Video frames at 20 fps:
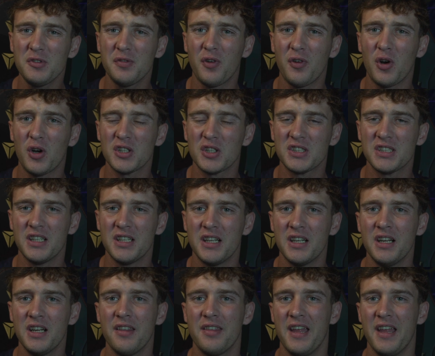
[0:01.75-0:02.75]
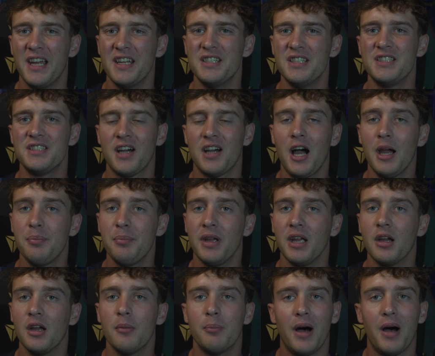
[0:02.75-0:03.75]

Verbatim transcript: faster than typing